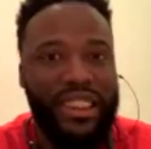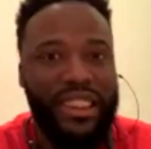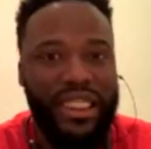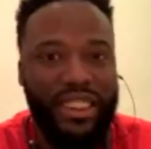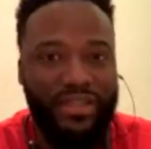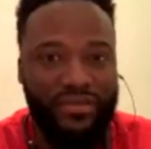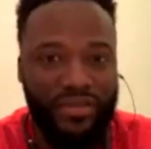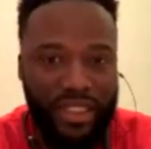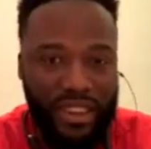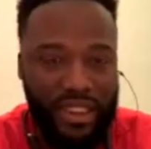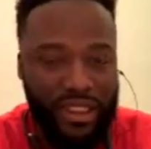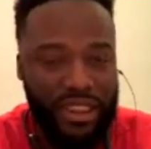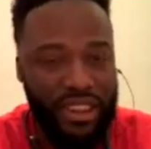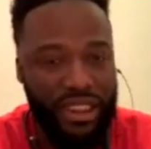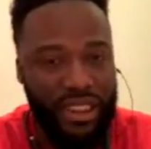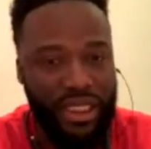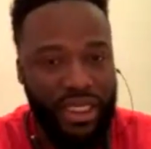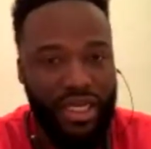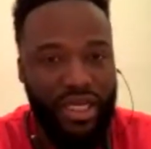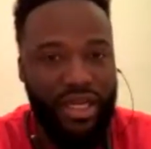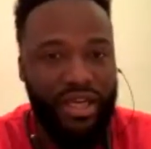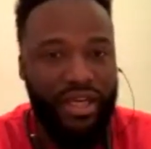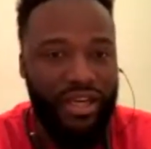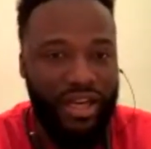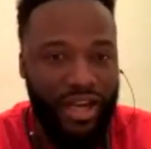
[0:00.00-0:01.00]
leaving.
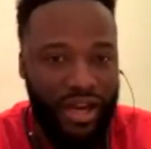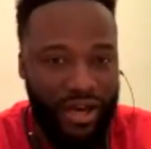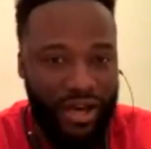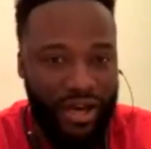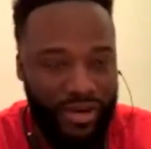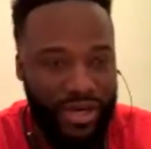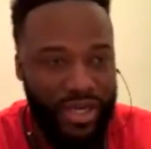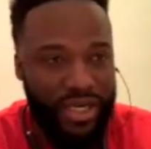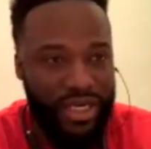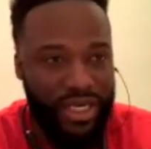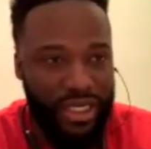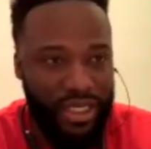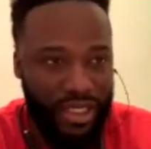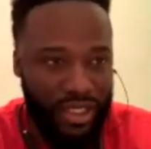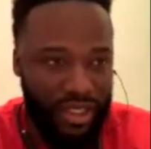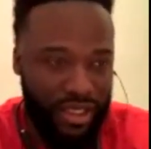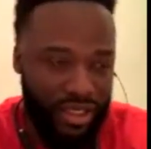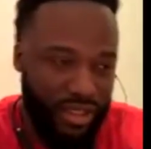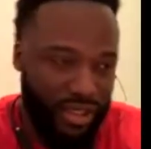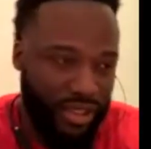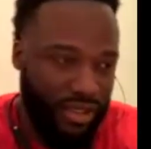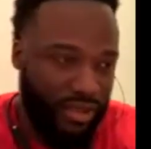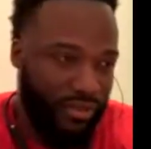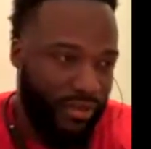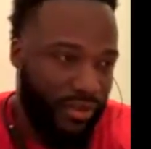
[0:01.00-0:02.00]
Kyrie
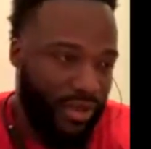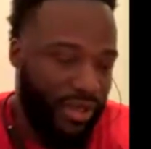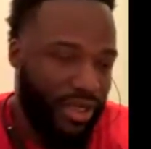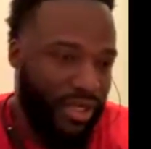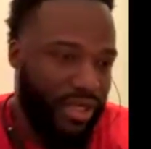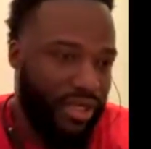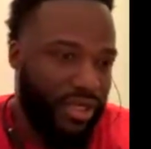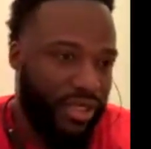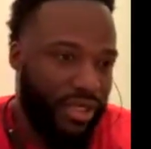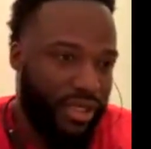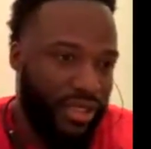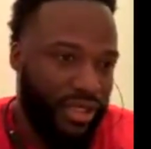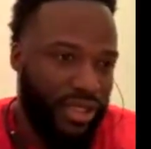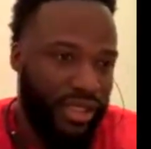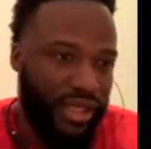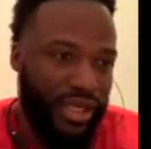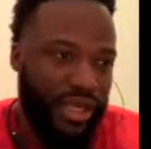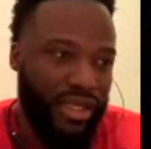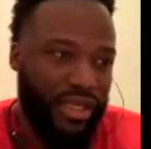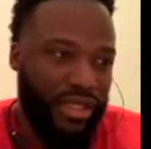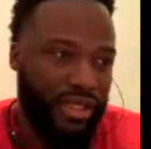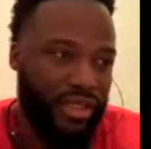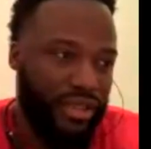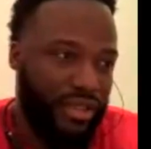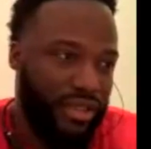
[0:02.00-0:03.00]
is the one
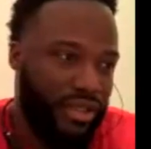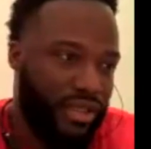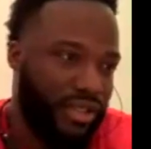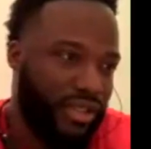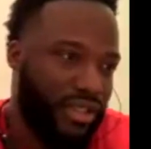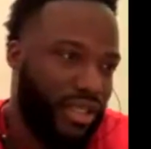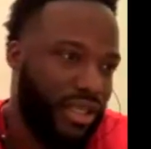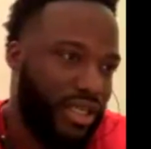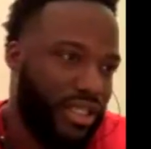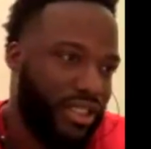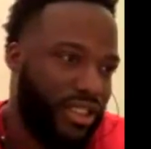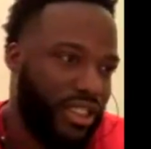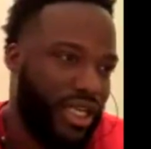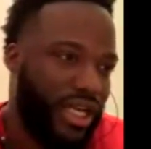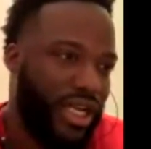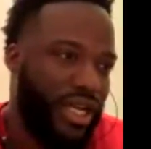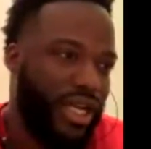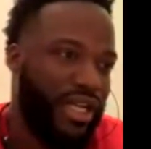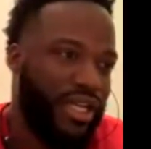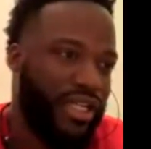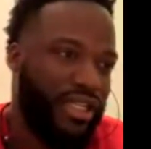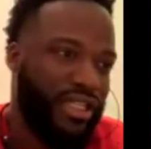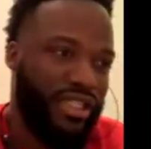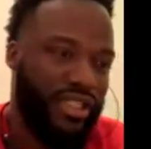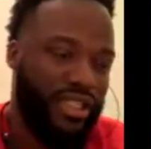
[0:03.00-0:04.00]
that is going to
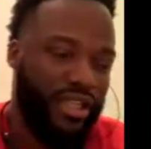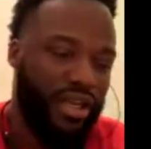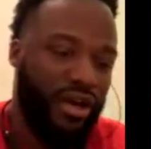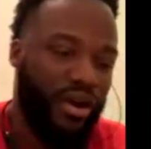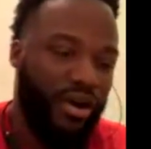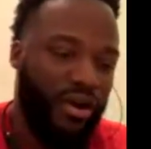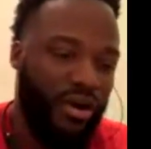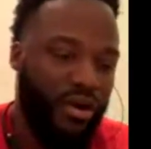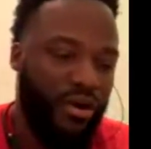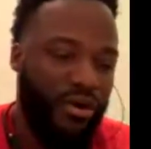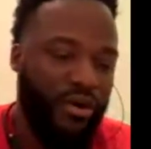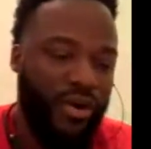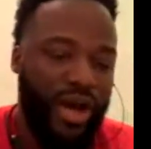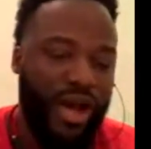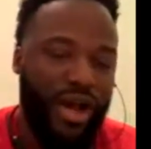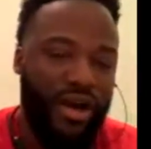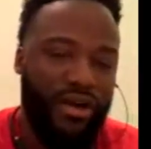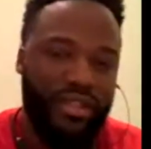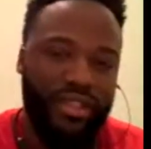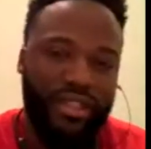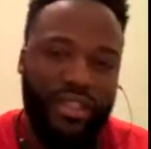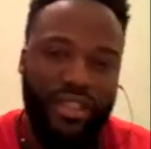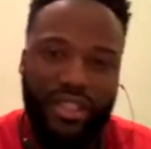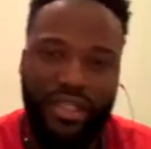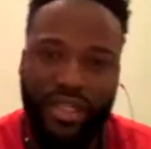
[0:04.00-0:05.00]
change the whole
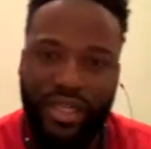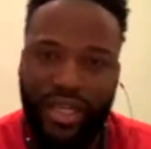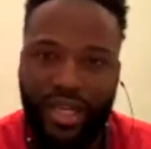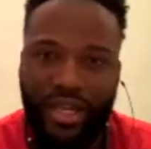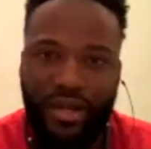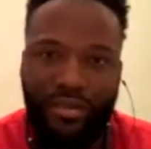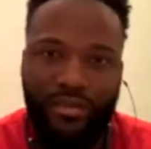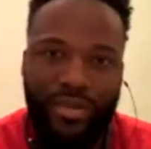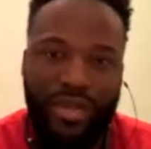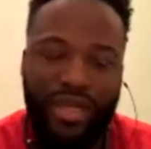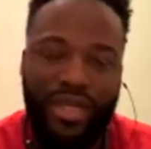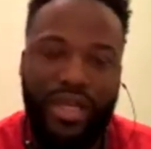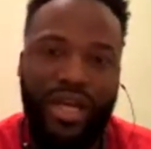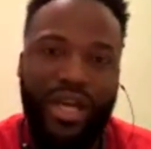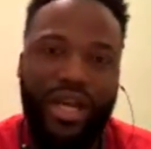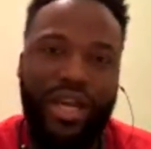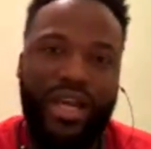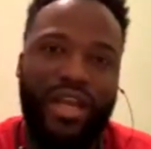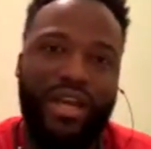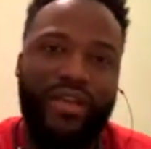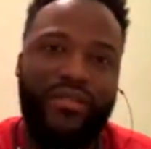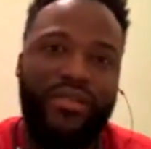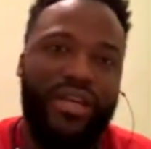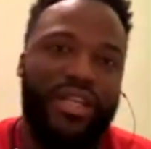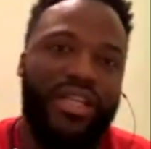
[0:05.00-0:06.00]
outlook of the
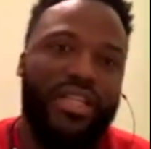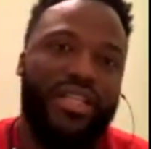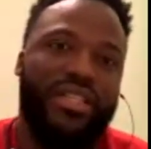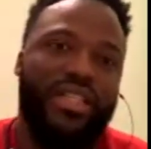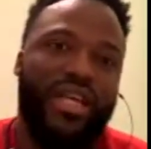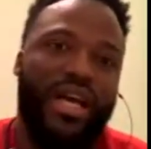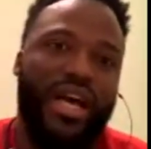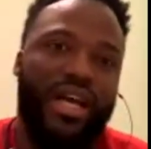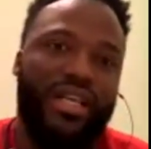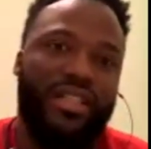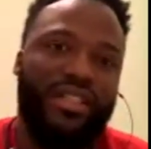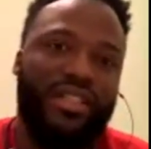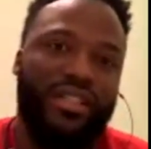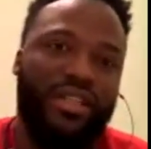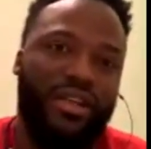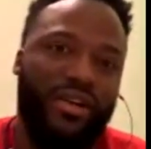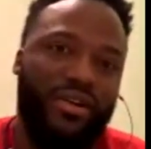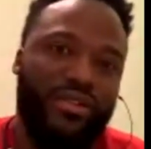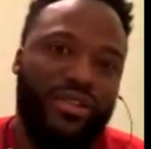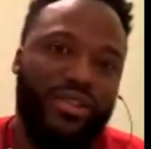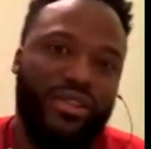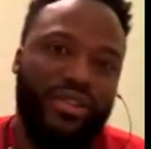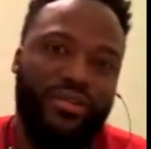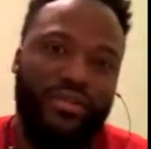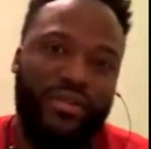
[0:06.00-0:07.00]
NBA if he decides to
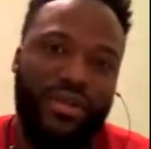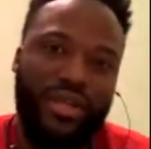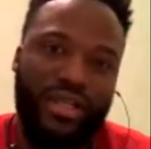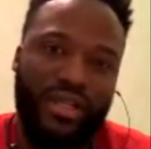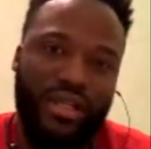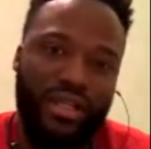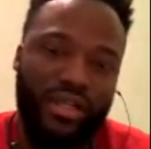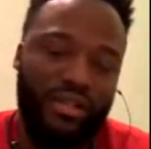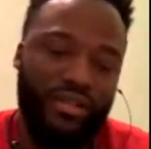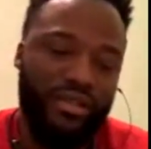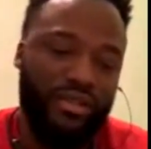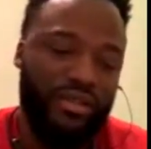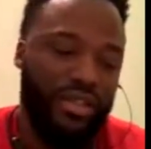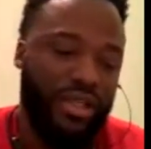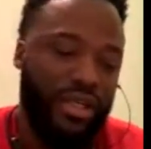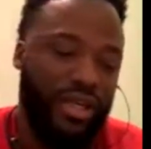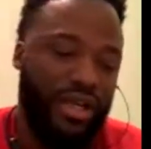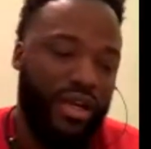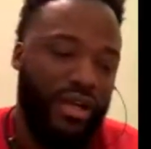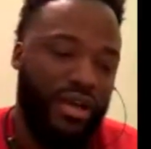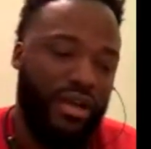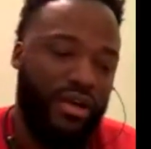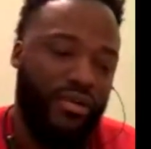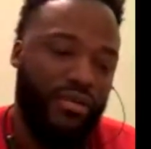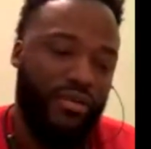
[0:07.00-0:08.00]
go somewhere else,
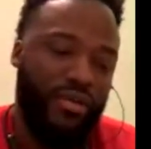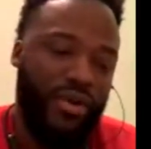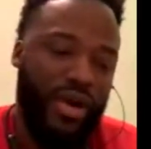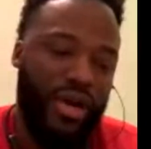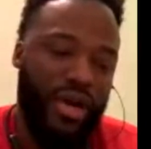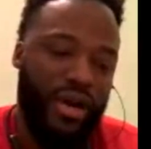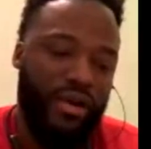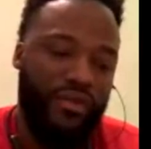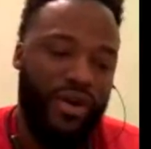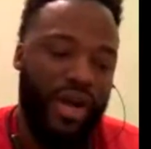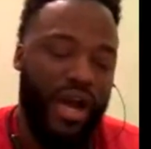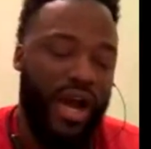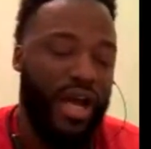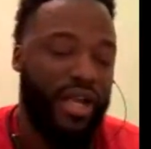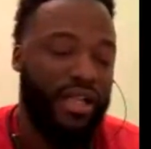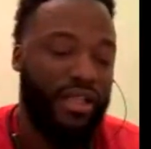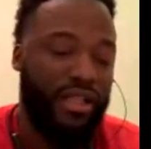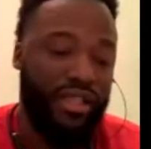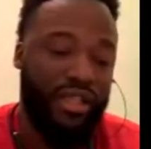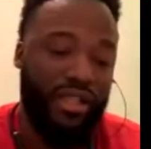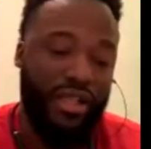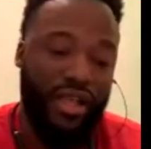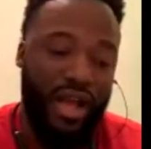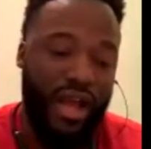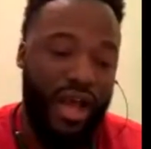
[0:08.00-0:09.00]
wherever. I
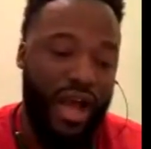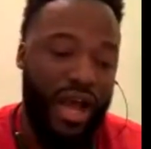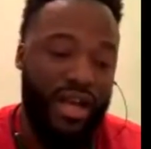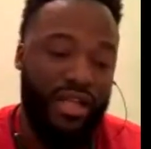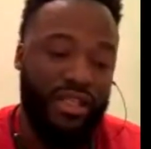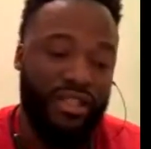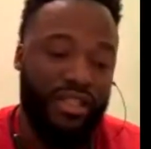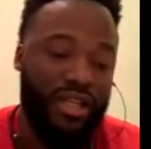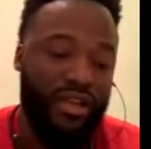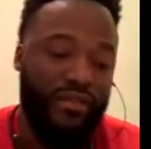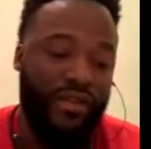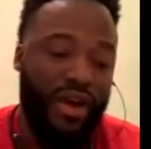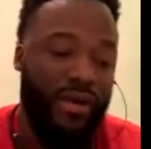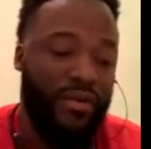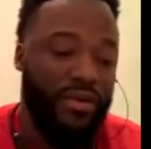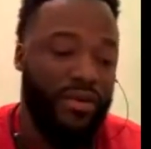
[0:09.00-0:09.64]
honestly, if